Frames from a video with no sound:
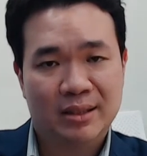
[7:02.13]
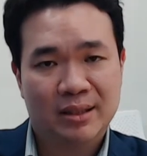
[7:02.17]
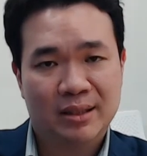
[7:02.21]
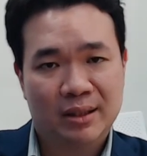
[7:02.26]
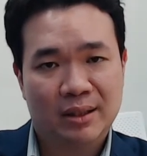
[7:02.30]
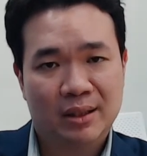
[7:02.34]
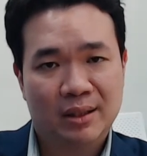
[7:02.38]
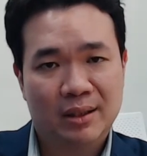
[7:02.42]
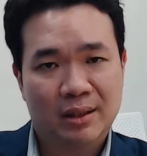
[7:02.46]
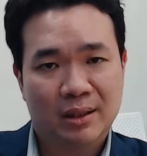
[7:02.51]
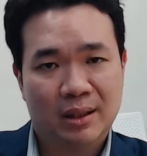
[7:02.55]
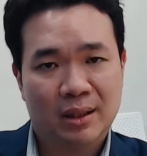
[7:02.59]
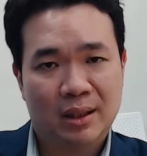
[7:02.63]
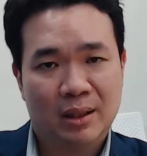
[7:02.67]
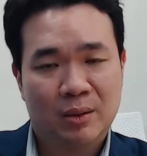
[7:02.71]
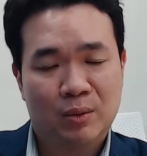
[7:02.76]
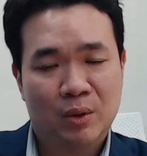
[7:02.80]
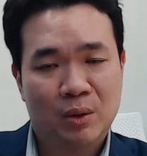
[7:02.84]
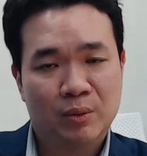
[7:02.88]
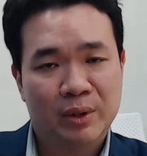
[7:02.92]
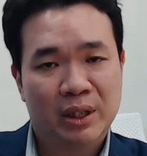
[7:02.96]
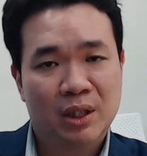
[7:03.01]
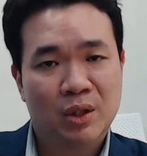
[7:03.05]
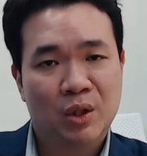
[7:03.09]
as a
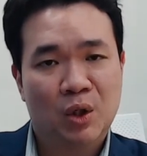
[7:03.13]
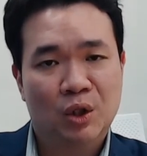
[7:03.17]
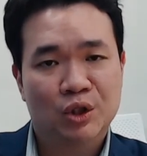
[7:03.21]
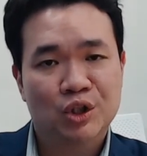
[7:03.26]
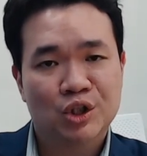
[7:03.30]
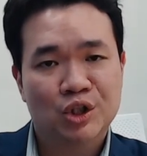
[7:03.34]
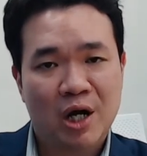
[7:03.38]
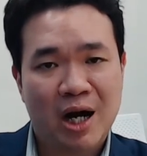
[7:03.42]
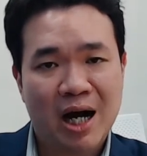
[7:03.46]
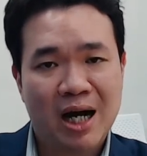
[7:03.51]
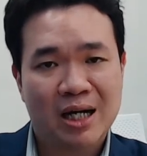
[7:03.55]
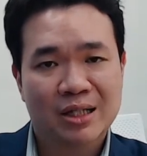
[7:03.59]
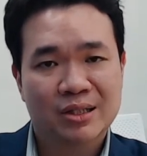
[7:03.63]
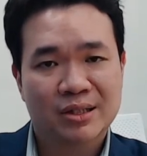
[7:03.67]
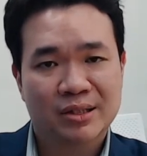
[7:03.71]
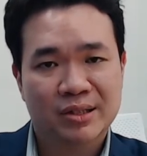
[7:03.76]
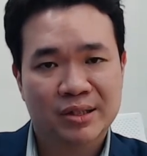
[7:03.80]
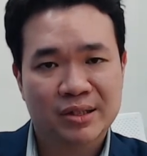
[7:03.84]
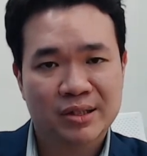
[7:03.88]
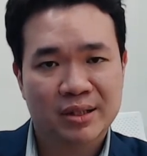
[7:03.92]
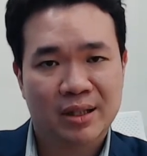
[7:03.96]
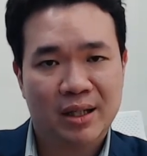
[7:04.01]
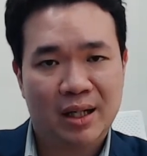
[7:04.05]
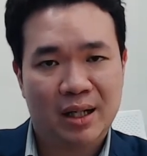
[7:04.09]
uh, what we call
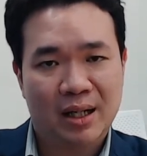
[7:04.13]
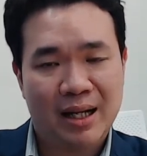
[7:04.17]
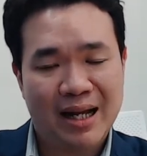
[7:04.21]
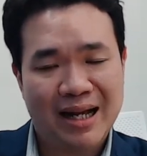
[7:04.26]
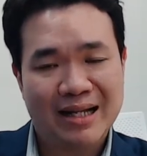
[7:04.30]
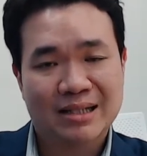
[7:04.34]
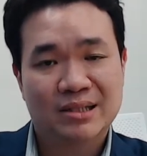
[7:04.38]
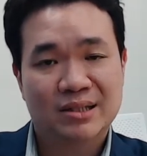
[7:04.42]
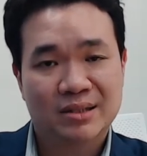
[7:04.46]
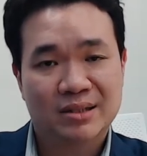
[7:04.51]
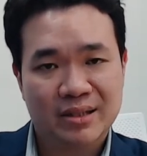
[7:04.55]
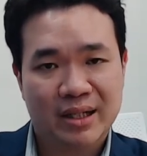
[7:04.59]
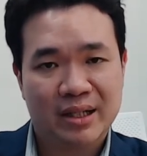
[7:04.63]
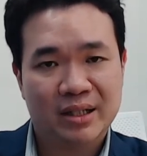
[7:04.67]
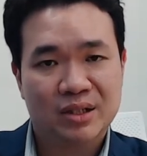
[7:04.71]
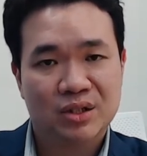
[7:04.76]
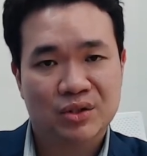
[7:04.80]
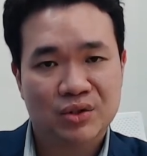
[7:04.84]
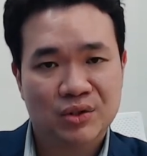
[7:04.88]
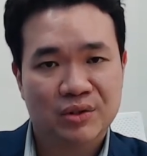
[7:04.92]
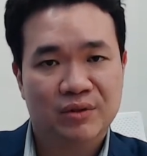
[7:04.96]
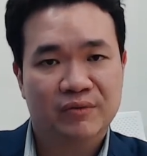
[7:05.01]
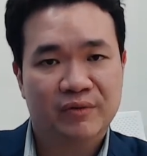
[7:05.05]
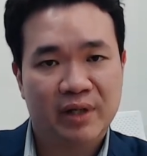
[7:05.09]
chartered uh,
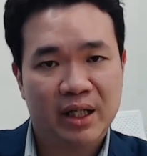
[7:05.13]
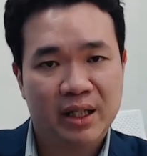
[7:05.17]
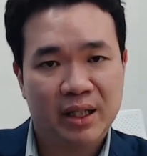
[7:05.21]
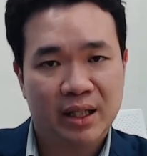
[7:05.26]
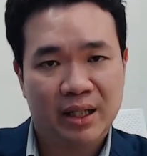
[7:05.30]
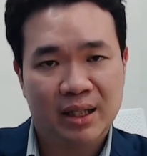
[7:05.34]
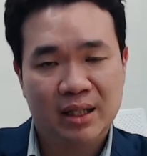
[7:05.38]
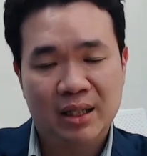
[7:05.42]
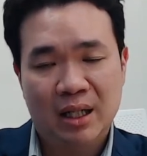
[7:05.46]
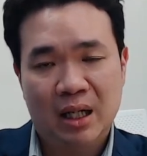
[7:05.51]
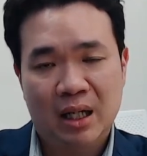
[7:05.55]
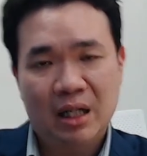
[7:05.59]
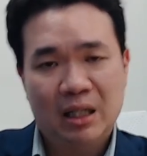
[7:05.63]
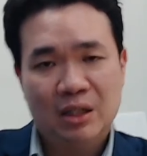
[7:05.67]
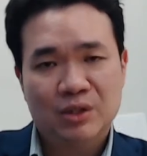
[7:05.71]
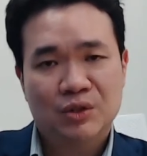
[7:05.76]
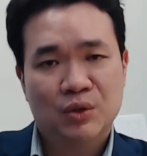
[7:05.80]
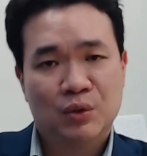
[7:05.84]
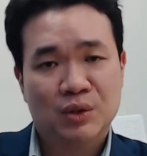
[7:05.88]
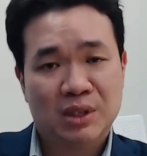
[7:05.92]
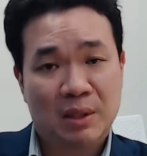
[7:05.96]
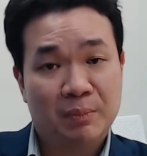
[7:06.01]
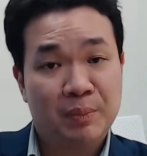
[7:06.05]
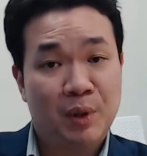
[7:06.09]
estate surveyor.
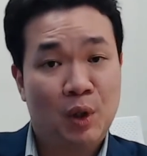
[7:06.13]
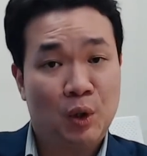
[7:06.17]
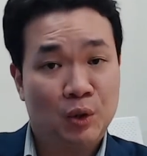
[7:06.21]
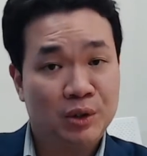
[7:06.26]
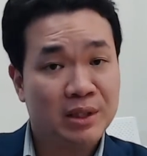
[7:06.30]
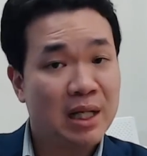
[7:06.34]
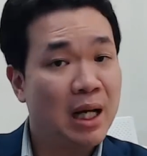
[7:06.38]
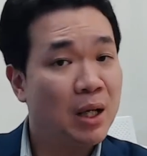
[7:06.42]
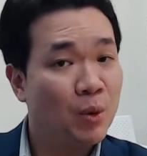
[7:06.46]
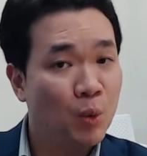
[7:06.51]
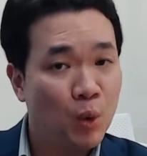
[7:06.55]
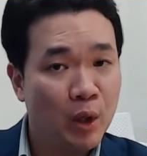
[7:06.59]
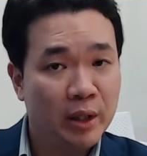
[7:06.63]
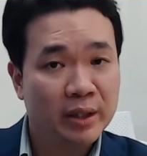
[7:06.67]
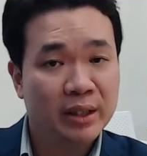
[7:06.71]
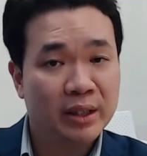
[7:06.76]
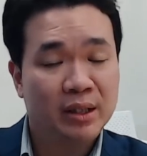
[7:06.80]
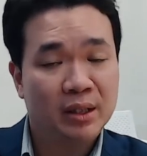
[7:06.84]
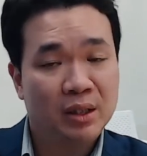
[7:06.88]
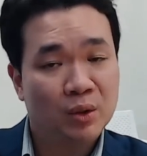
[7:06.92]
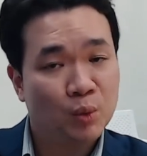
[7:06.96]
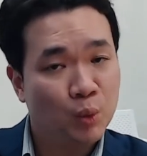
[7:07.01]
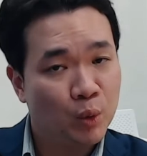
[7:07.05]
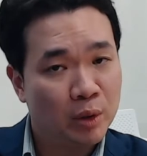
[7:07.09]
So suppose I work
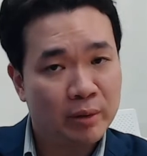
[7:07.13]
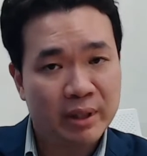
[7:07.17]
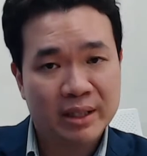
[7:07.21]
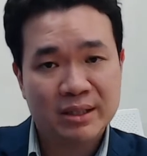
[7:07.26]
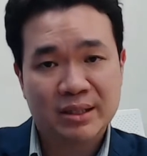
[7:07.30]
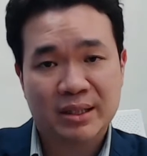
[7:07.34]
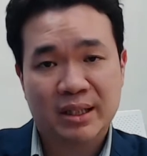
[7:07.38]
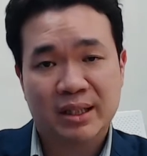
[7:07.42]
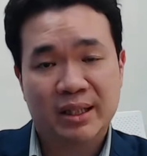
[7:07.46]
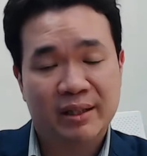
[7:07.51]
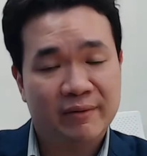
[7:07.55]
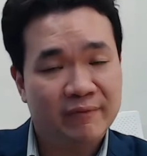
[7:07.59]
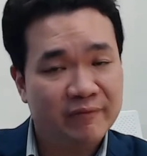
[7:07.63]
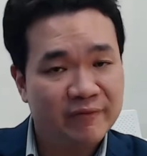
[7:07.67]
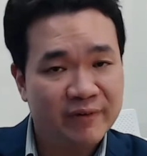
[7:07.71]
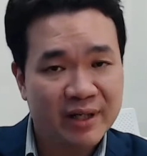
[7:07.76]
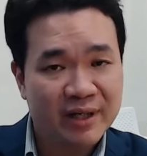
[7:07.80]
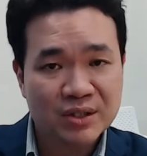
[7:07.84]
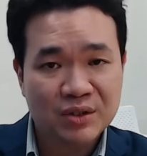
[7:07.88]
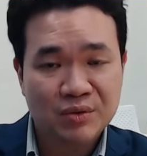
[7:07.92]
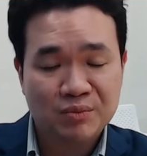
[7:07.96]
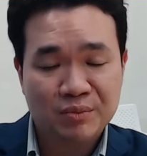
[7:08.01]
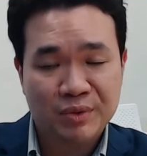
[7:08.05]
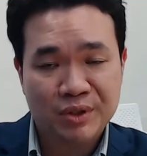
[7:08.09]
in the real estate
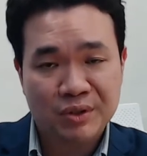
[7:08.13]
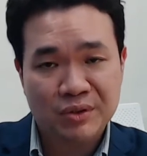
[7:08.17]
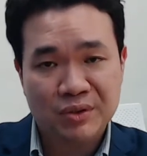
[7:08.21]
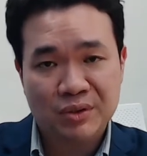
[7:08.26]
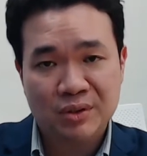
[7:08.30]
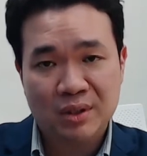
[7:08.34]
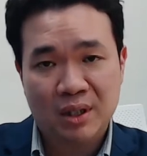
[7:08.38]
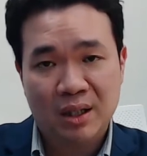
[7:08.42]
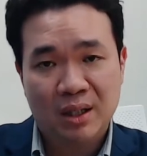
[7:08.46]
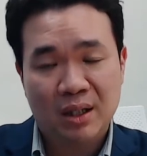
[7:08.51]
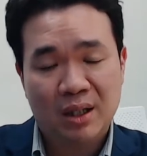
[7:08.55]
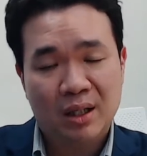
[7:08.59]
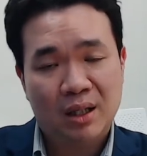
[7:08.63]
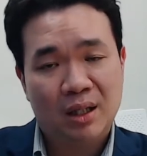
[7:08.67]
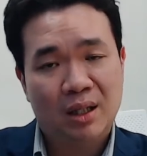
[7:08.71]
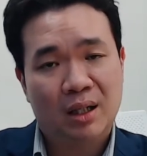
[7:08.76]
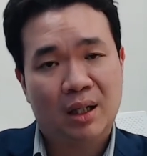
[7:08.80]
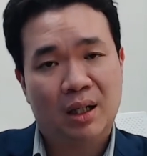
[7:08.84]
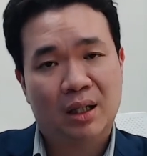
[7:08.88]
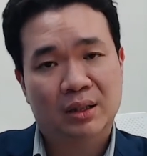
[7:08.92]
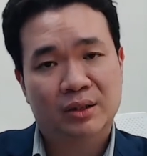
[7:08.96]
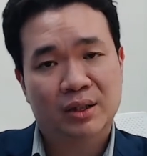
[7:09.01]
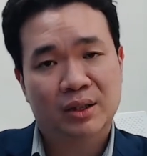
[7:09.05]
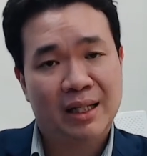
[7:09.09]
investment,
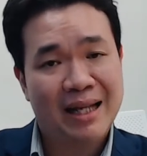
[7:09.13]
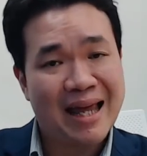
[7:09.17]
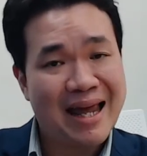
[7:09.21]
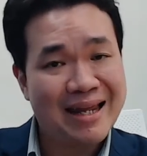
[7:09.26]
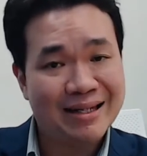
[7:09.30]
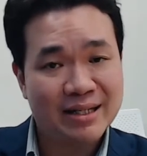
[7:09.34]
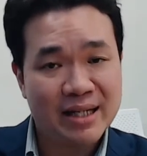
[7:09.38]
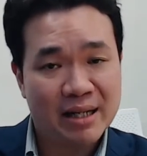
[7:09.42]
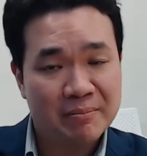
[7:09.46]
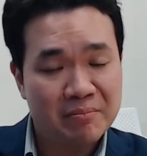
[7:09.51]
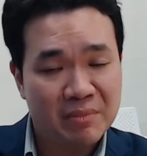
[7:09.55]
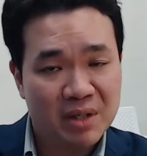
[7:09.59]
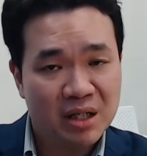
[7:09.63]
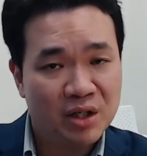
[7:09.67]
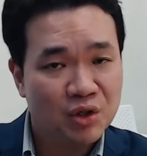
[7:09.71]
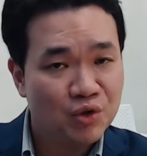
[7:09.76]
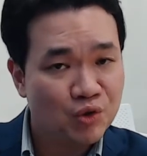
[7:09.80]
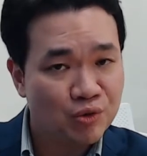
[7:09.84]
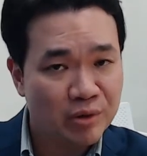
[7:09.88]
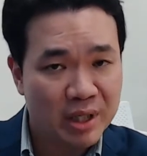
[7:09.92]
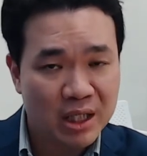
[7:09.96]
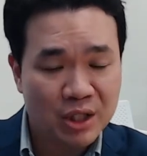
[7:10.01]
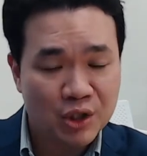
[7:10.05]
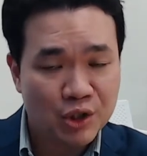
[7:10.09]
uh, the land
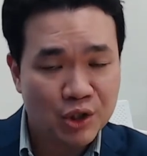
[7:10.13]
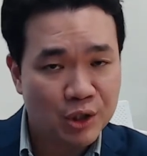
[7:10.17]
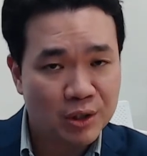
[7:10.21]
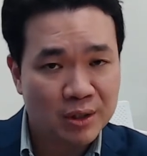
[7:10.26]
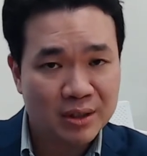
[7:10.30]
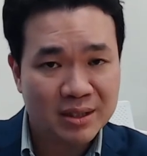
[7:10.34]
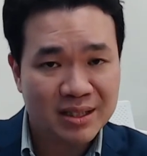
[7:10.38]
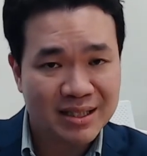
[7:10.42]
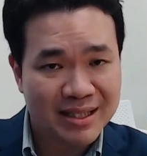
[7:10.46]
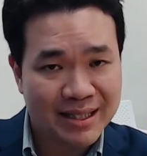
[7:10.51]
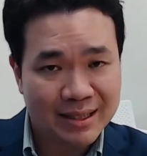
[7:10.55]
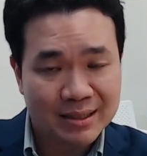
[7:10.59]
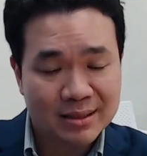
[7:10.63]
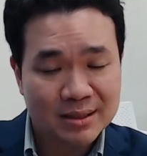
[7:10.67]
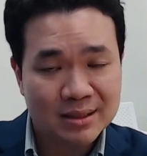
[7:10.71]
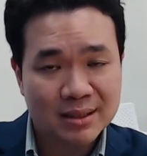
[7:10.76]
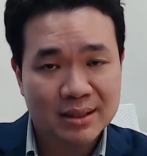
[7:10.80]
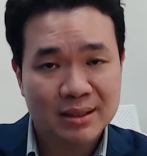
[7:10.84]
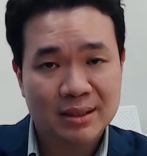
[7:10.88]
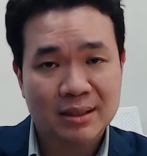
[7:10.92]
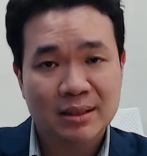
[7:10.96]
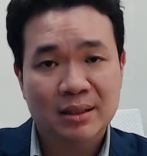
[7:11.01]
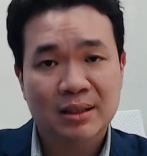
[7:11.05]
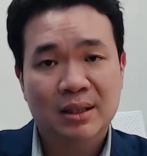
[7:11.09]
administration
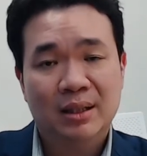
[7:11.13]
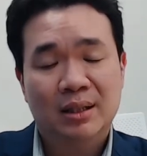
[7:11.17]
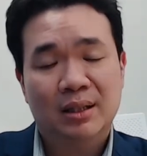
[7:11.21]
sector.